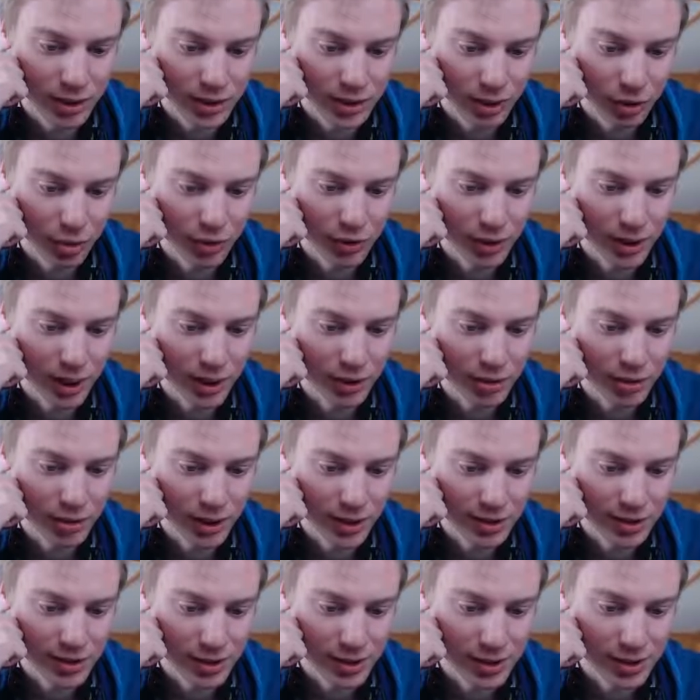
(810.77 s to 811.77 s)
Is it over now?
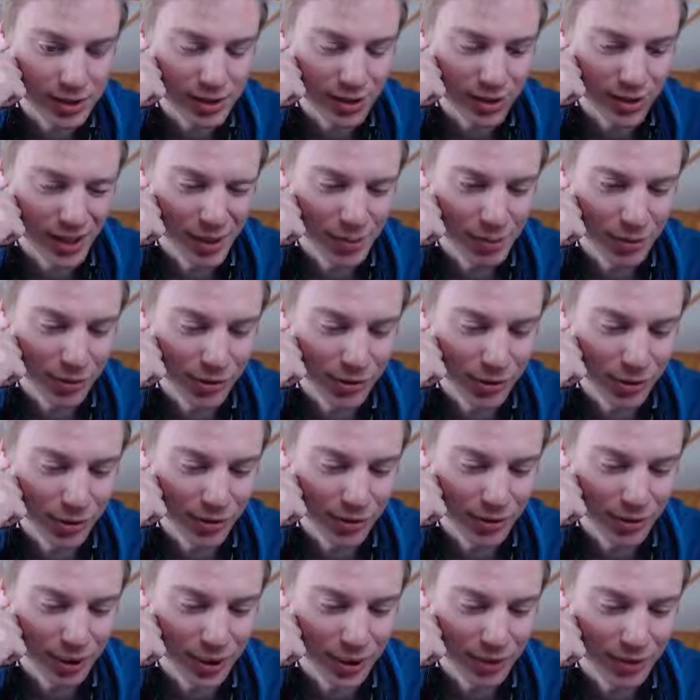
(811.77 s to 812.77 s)
Yes, it is. Okay, balloon
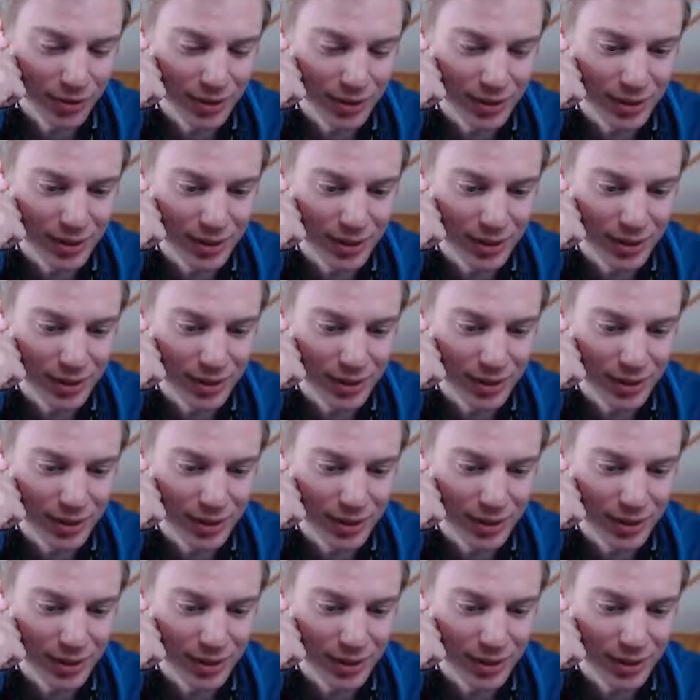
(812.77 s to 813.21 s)
goes down,